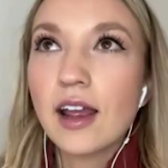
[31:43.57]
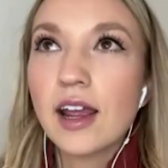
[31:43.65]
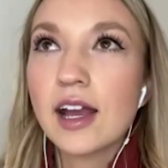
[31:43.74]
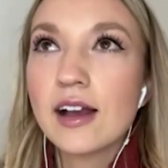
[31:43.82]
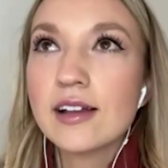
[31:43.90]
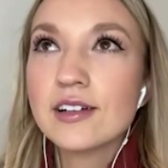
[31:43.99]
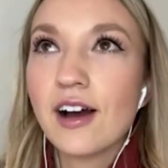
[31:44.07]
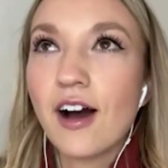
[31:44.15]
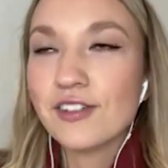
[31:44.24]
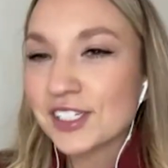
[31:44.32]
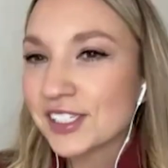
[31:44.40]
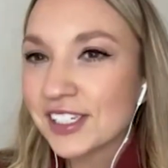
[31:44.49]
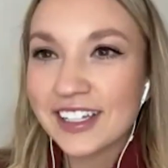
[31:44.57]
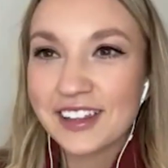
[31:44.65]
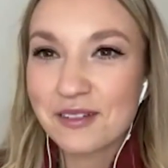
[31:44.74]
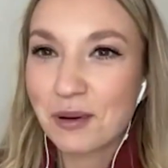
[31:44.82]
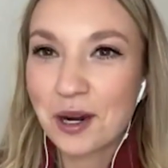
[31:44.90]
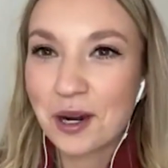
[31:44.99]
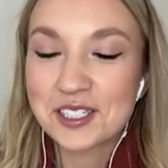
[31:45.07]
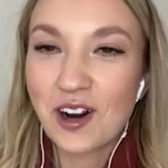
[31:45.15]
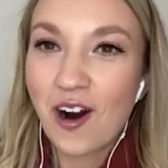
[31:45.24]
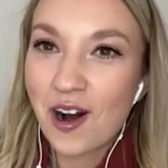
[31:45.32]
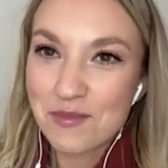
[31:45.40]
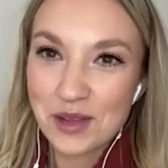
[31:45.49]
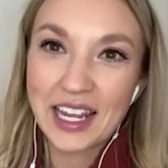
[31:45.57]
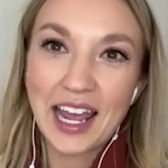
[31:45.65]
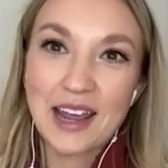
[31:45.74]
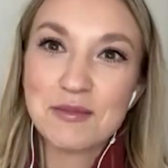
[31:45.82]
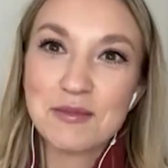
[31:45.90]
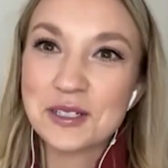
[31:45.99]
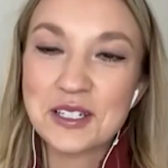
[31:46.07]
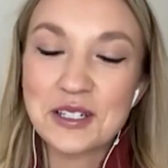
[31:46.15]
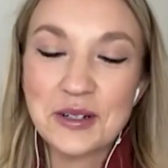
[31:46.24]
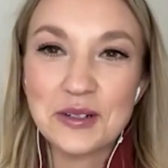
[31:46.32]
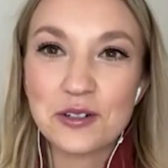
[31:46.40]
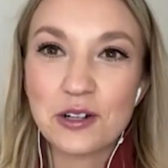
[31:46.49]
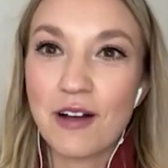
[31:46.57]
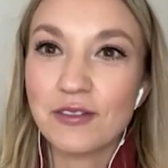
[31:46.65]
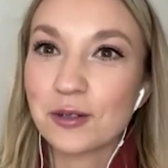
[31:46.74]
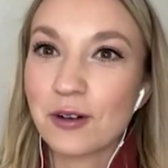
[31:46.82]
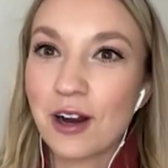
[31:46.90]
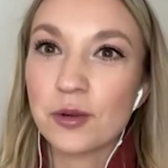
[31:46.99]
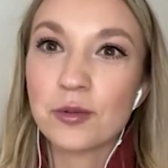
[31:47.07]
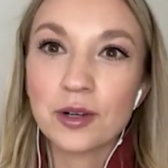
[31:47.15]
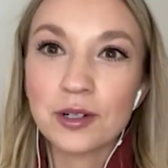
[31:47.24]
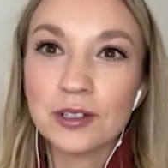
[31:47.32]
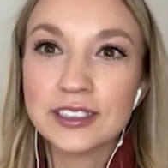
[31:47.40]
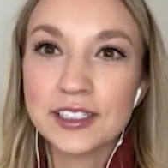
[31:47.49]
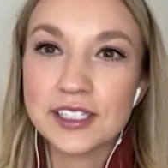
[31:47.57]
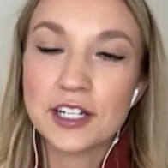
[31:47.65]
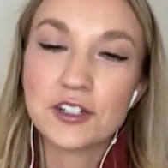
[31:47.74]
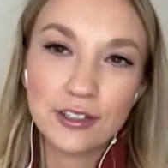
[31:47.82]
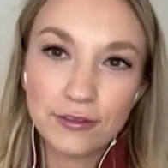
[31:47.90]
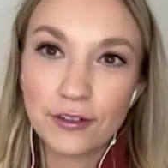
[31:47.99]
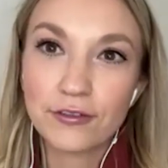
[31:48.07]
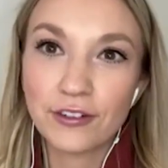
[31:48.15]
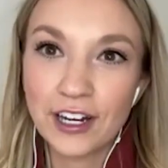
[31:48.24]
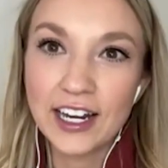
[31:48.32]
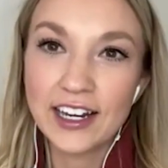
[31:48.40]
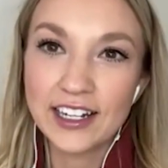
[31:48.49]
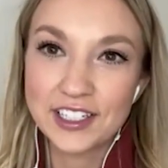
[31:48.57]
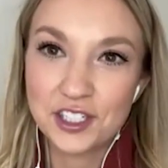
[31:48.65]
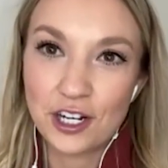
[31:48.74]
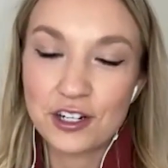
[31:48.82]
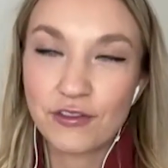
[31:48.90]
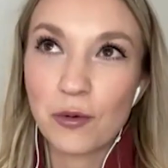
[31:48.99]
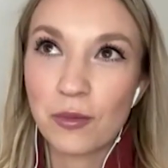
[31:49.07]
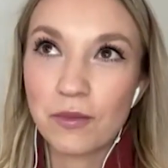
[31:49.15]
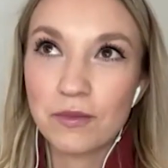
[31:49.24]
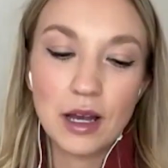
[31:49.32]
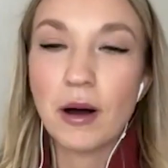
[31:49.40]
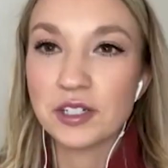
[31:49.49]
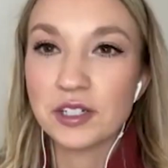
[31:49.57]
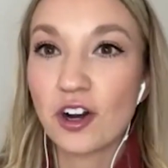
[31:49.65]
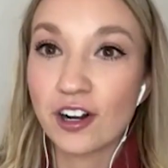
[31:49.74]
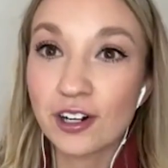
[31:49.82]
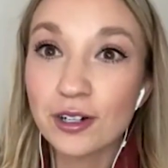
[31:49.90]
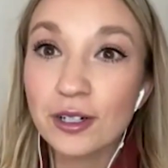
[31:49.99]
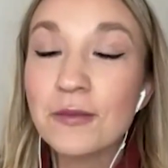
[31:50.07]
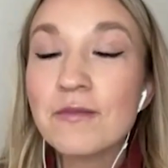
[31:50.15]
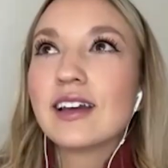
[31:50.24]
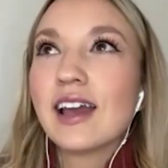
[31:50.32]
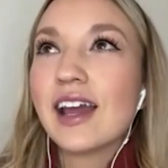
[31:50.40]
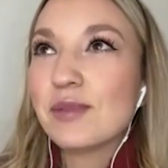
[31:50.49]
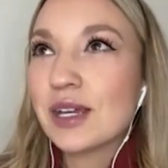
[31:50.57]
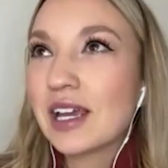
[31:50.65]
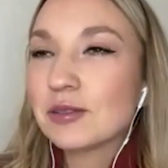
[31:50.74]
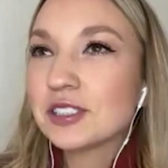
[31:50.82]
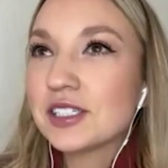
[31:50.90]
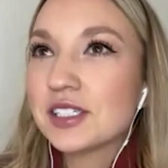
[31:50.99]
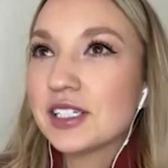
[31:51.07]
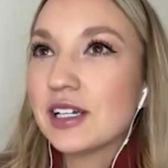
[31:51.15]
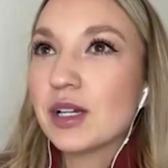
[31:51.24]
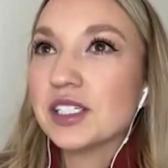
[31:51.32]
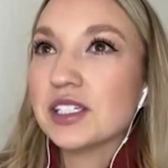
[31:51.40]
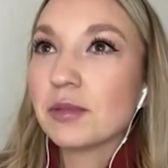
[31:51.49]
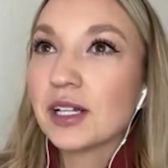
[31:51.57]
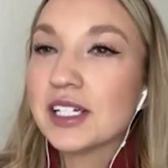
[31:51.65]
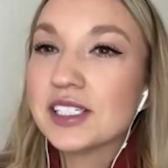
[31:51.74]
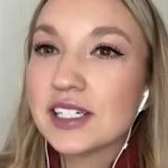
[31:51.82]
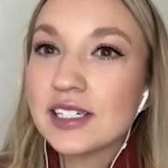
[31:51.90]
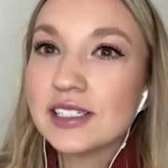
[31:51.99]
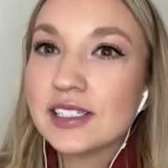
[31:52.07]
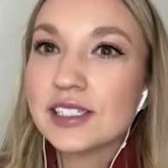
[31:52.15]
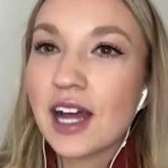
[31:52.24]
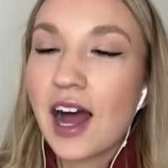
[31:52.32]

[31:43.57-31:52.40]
And obviously the perks are being able to travel around the world essentially for free in exchange for a published article and being able to see amazing places.